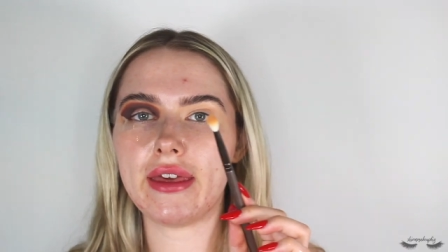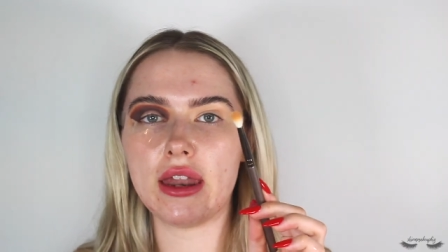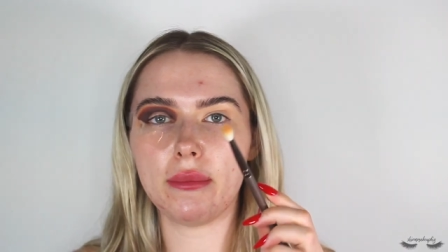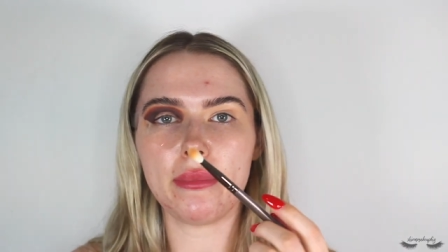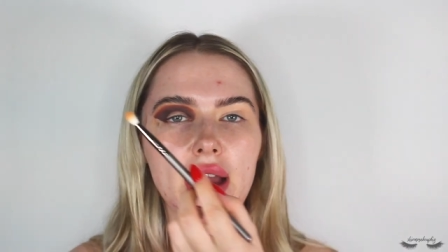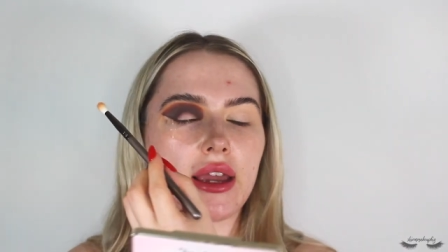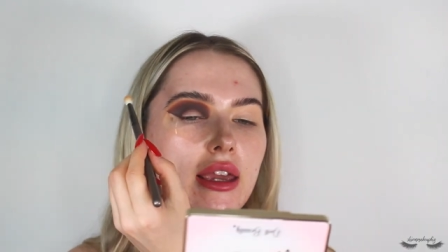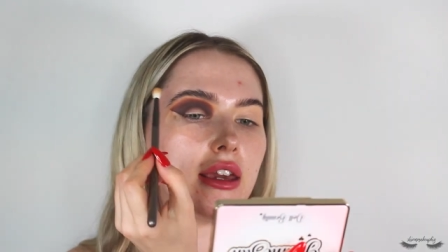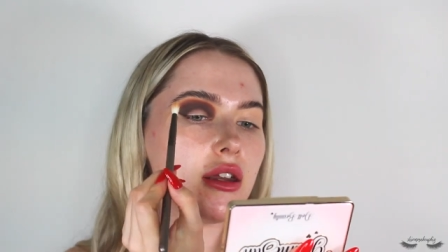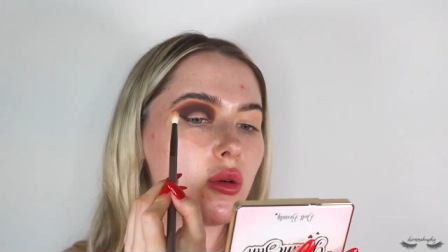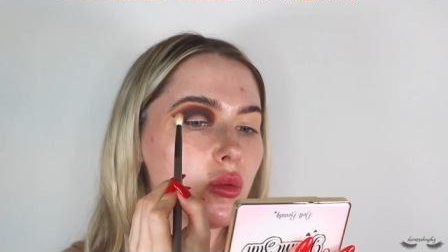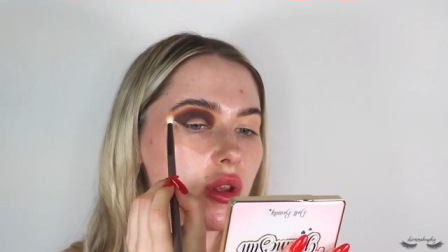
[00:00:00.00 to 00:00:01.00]
then back
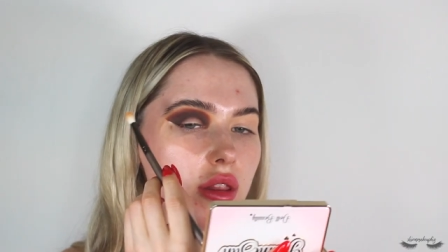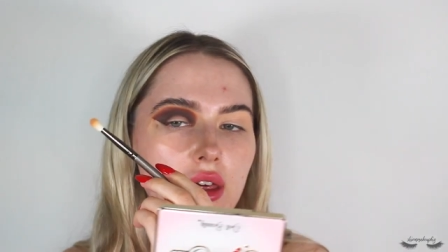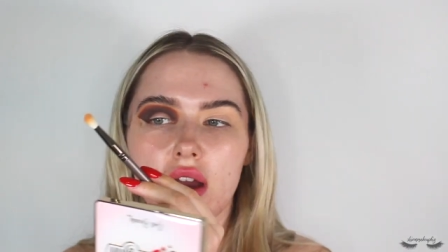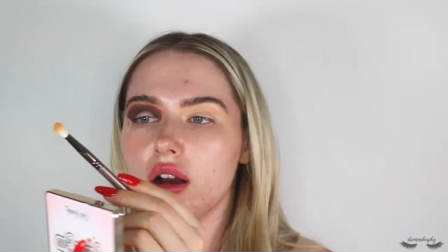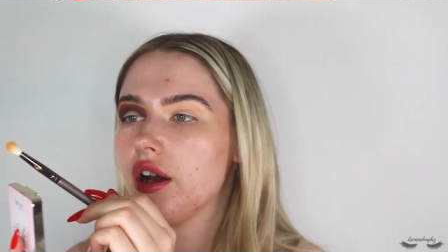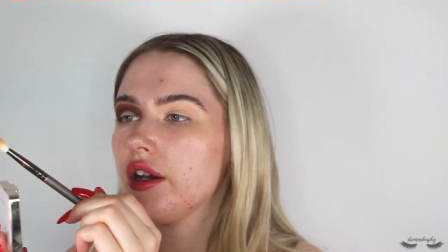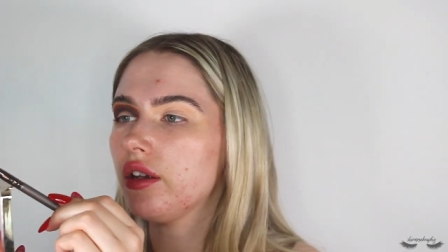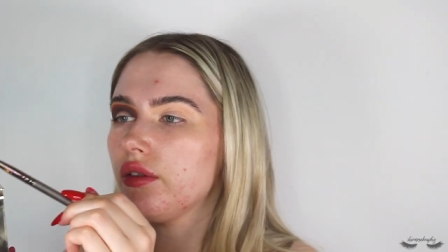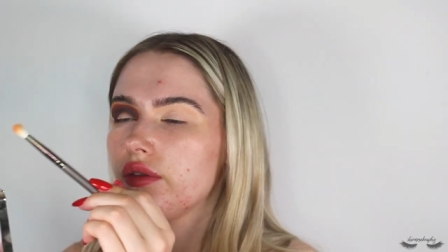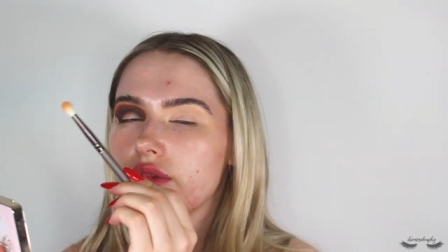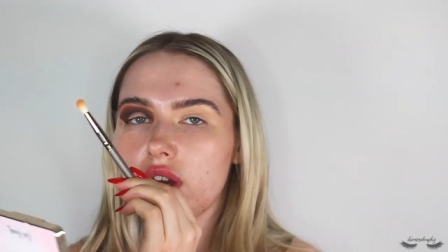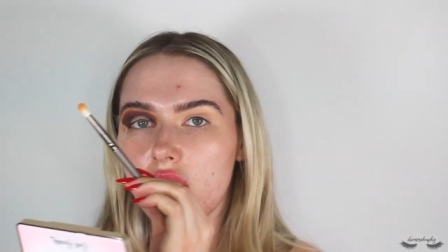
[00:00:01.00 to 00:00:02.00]
in with that kind
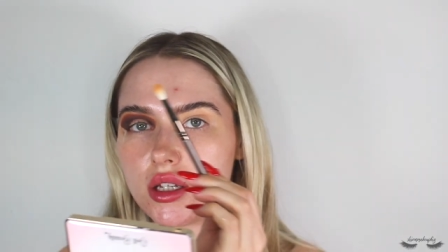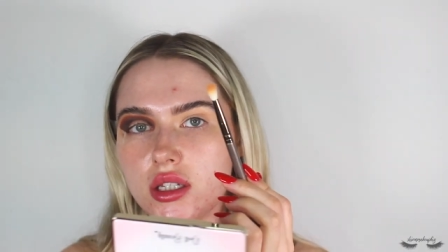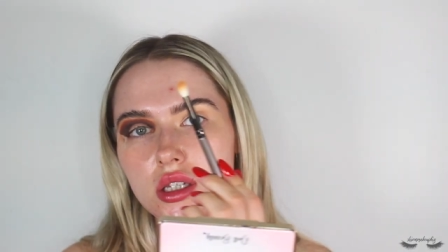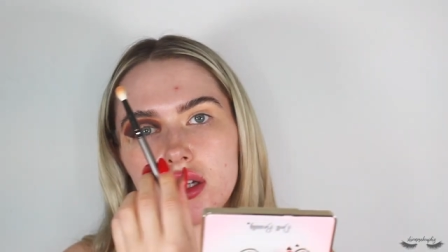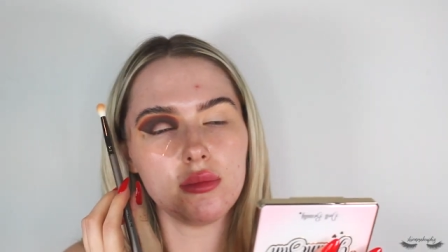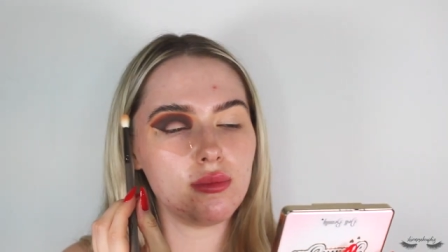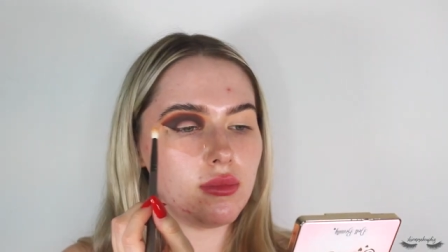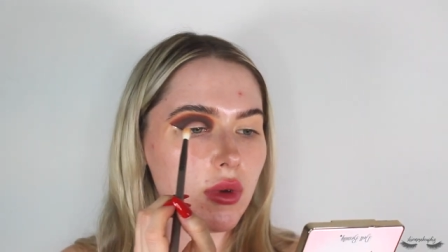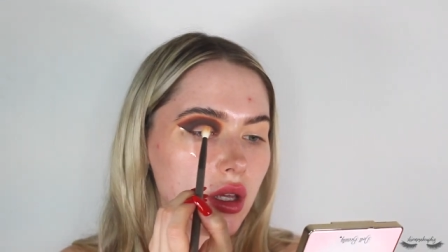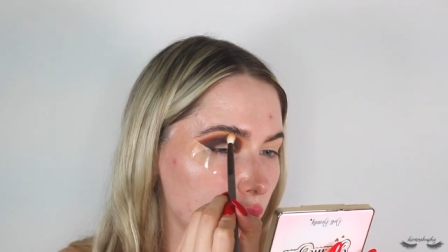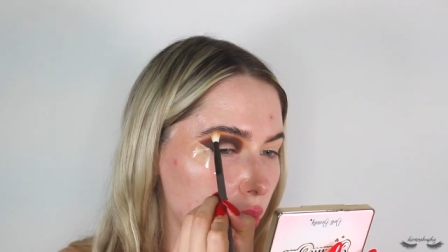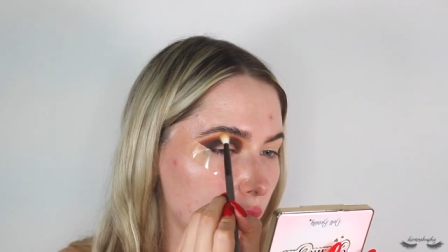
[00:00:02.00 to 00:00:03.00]
of
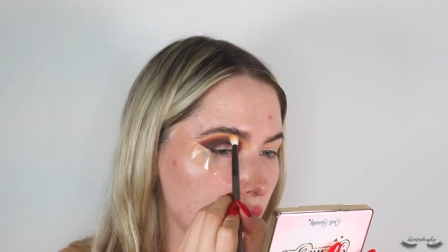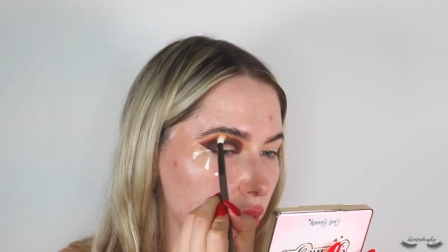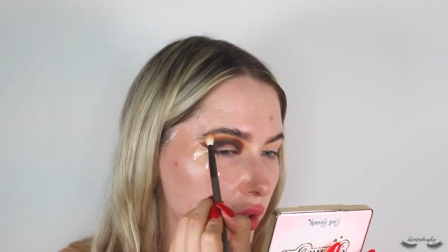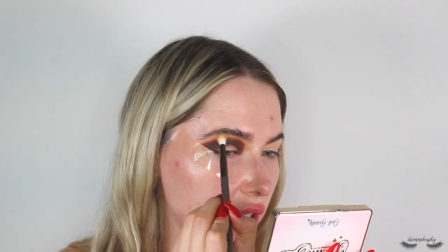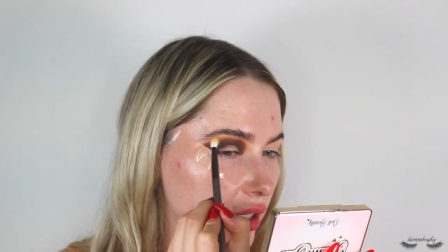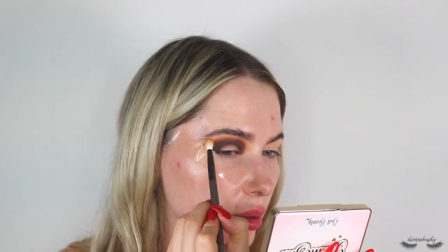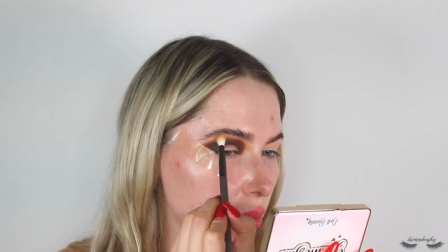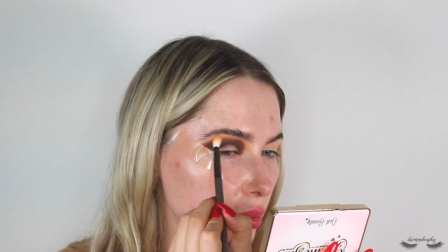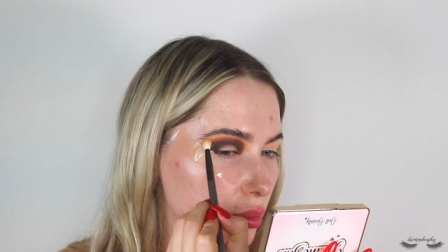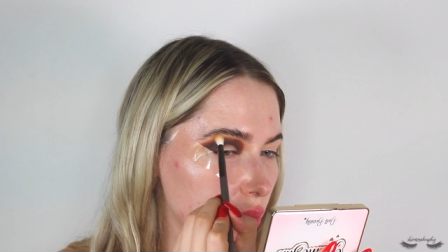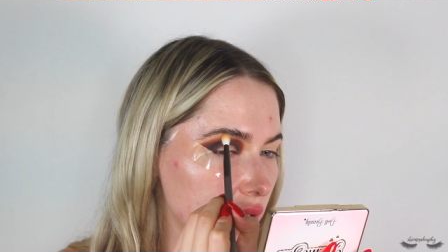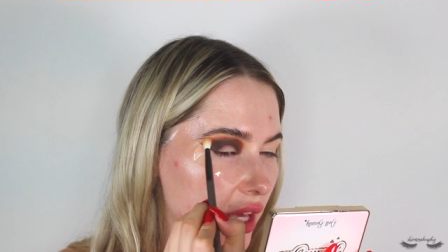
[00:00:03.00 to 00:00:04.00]
custom bony
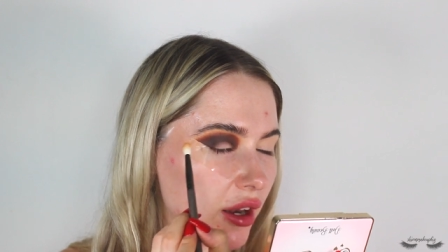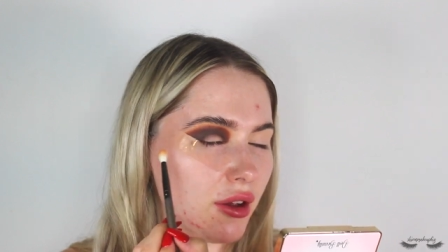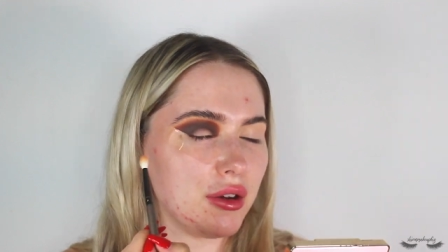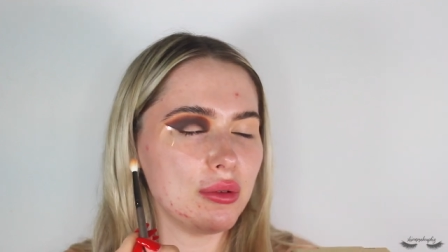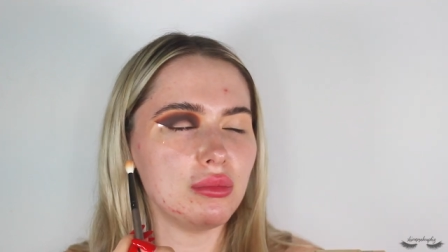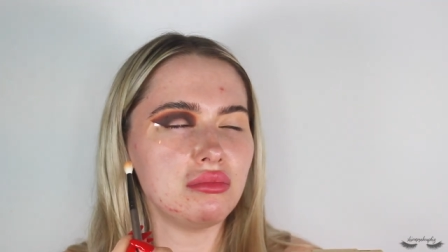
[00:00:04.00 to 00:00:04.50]
yellow.